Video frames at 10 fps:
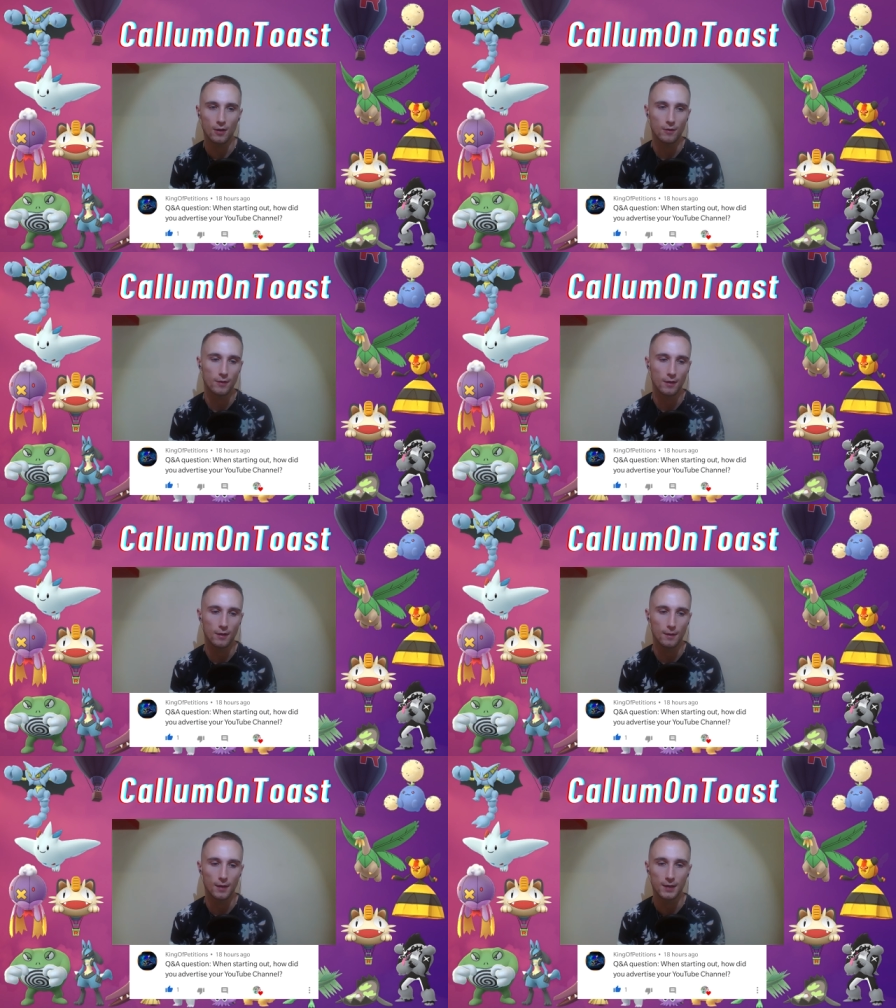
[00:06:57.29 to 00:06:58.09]
of
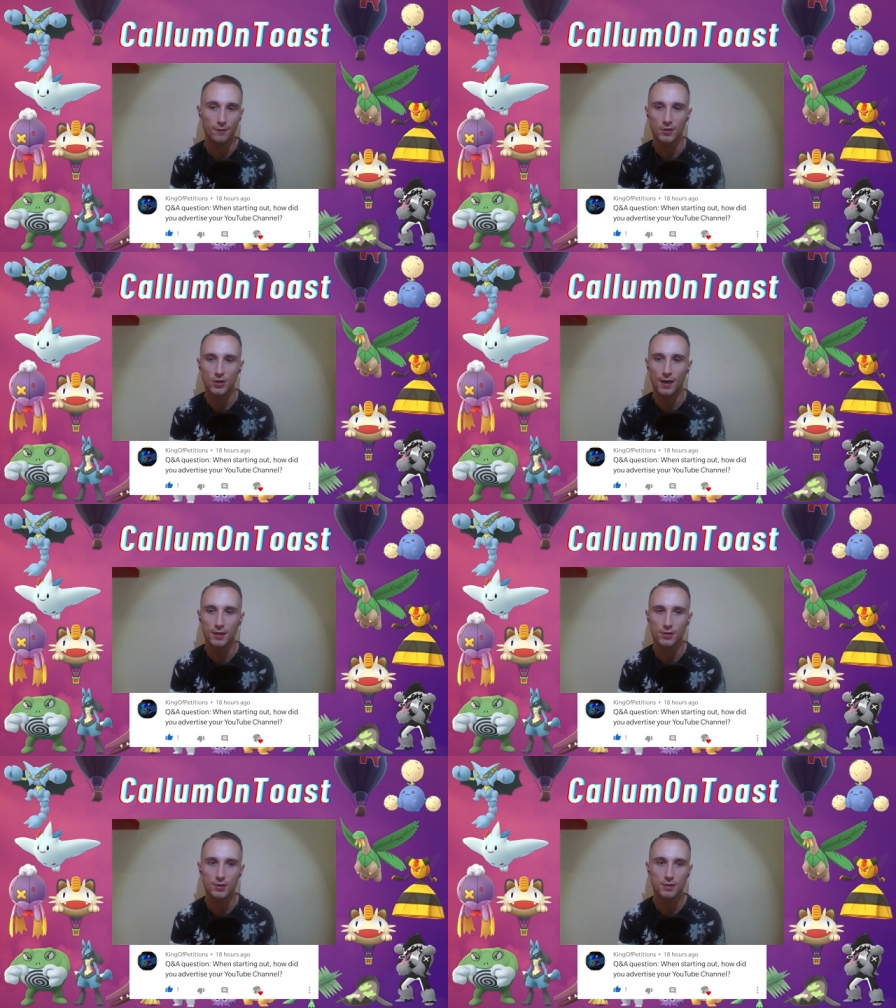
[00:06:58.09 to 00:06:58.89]
a different
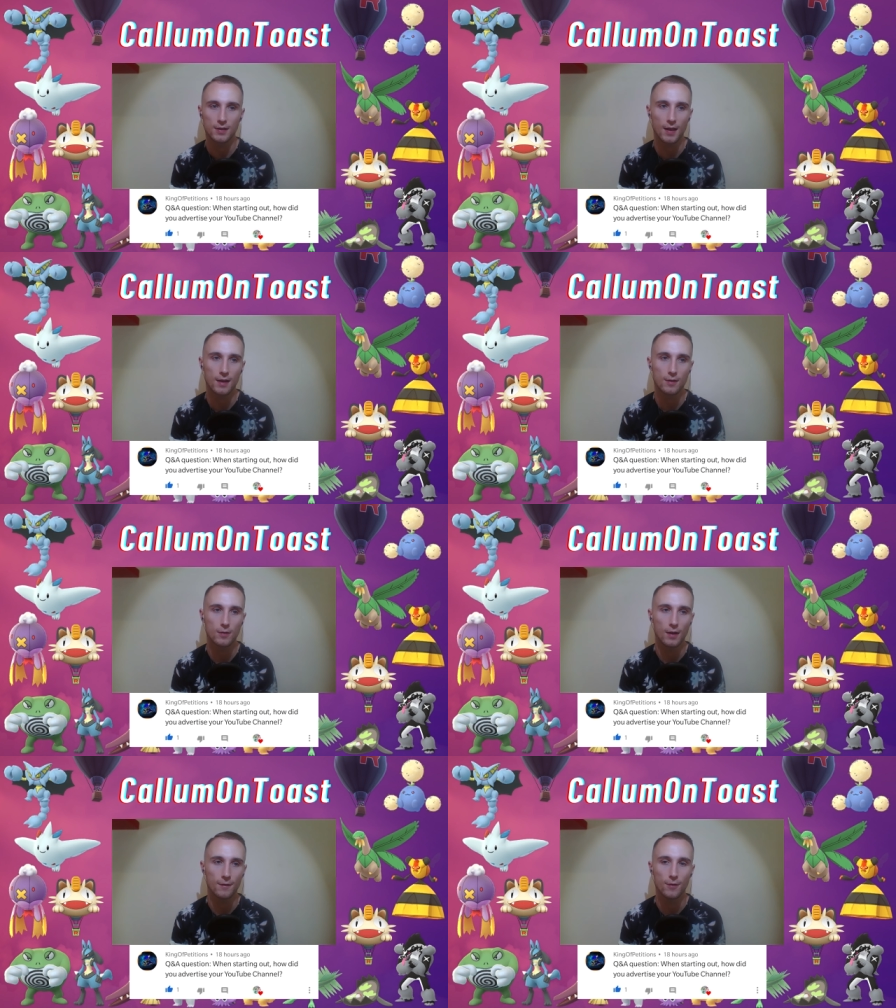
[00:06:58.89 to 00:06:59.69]
challenge that
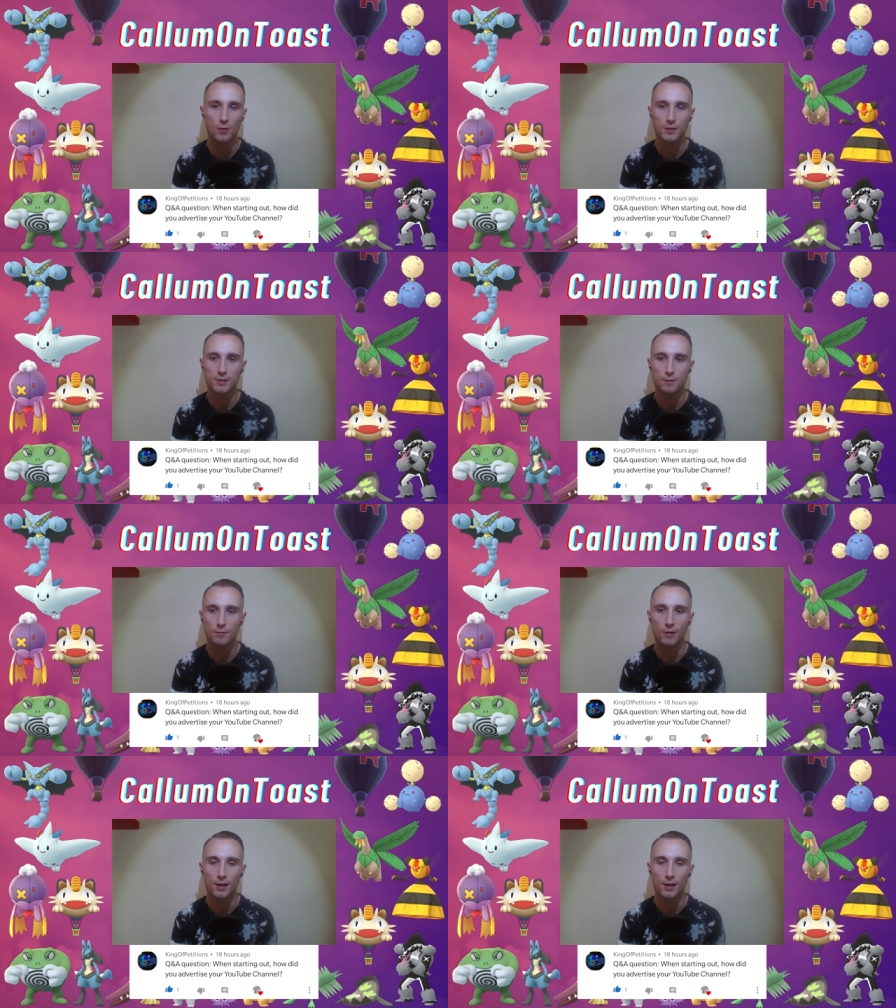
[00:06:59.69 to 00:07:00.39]
I thought was really